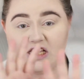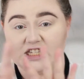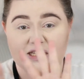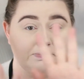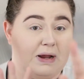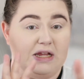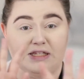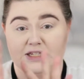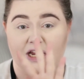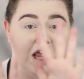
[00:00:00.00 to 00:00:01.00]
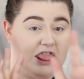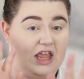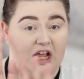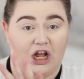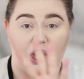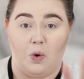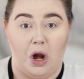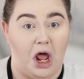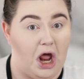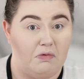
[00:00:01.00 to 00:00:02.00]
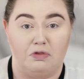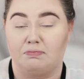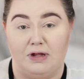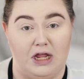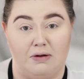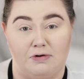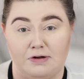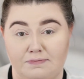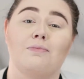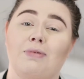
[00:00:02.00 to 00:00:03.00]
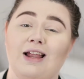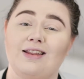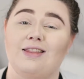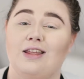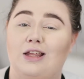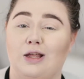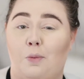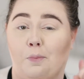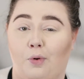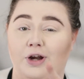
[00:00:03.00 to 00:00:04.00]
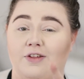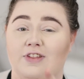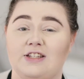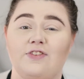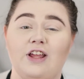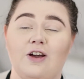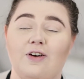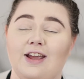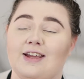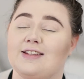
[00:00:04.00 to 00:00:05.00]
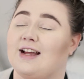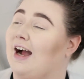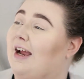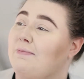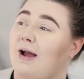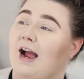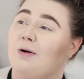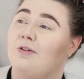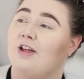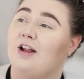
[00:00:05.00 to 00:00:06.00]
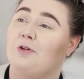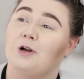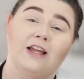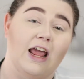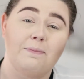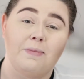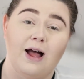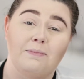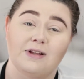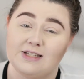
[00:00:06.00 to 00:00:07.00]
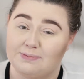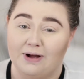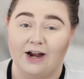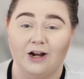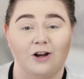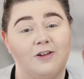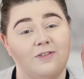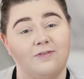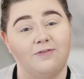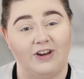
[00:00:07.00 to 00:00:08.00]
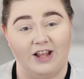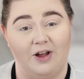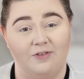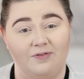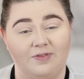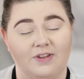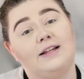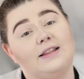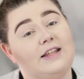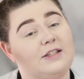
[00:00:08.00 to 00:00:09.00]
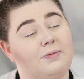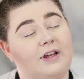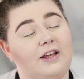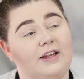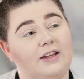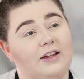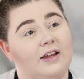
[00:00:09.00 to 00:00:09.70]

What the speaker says: space thing going on with the camera. But the point of this video is I am back with another K-pop inspired video. This week